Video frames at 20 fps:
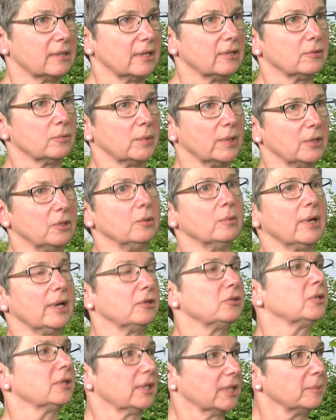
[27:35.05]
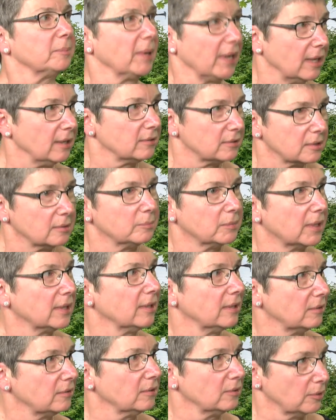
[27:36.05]
that's when you actually pay
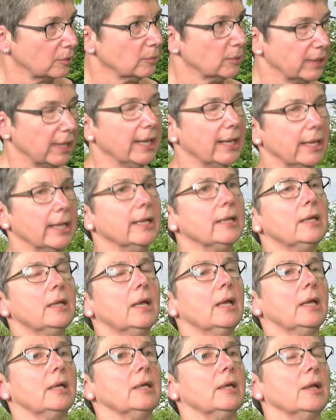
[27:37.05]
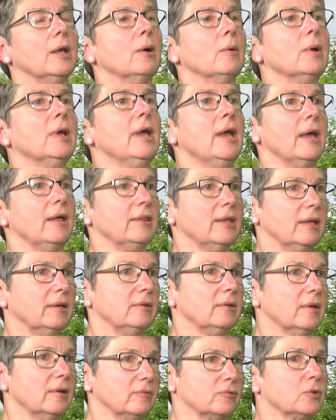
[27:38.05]
somebody to right. do an edit, you know. And then,
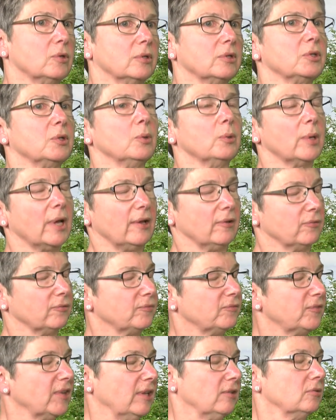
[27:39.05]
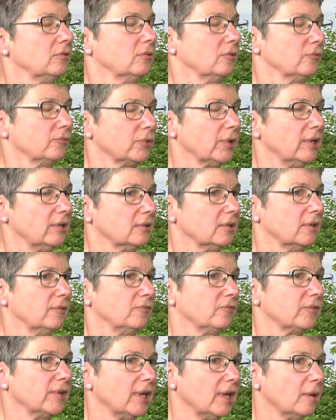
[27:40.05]
of course, you have then friends and
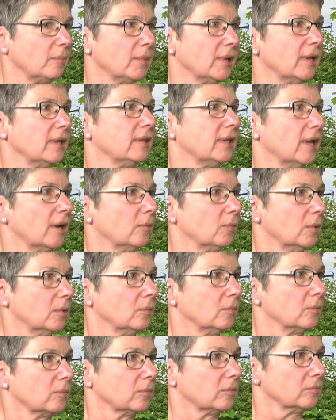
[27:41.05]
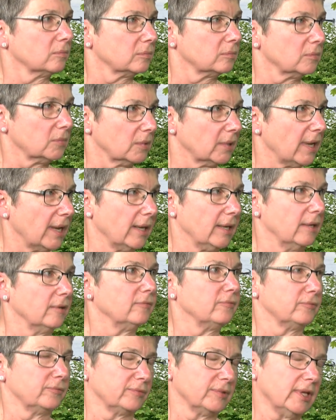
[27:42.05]
family that will Proofread
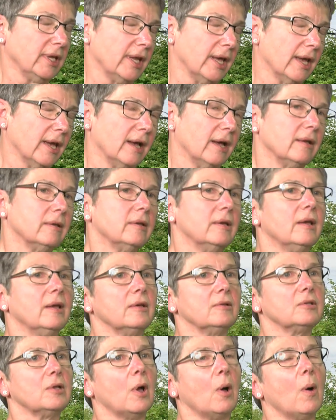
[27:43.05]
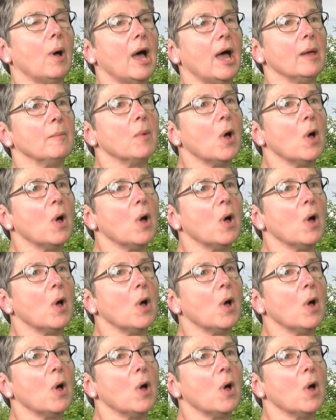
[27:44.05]
edit. It, yeah. yeah. So I'm